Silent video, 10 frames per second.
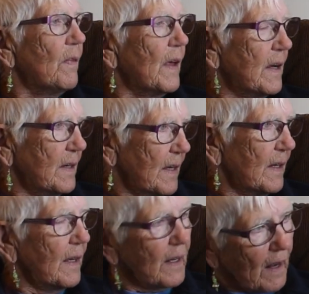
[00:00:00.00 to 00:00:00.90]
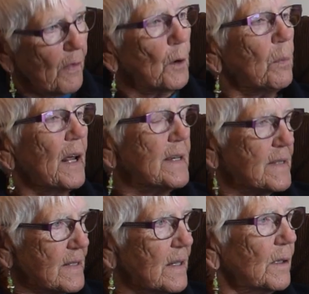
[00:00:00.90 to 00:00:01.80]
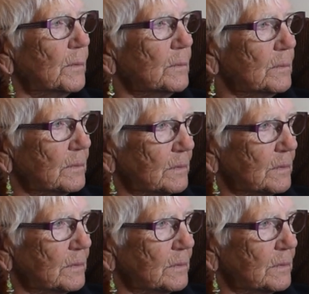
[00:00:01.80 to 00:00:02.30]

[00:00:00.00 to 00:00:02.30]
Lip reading: they did in other places.